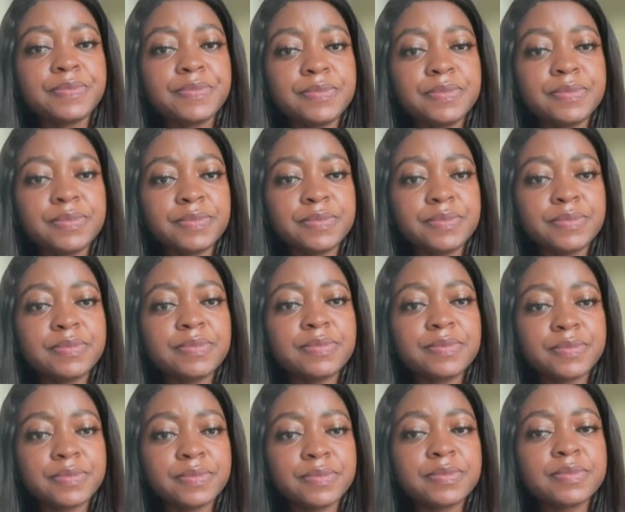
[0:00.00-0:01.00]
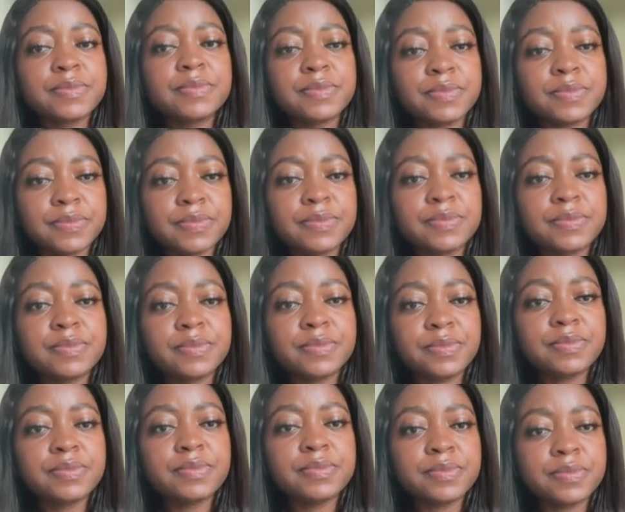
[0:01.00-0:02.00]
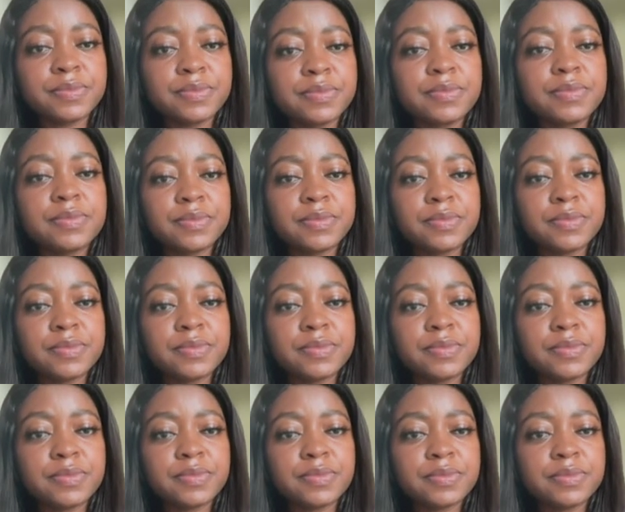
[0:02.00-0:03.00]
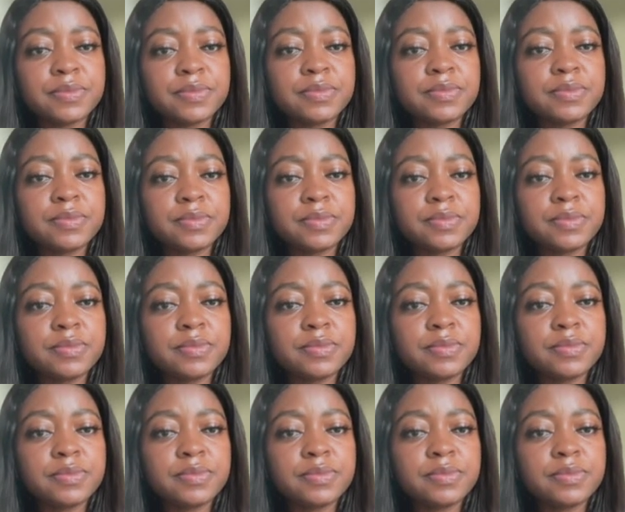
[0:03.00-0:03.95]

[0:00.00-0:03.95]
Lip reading: (not speaking)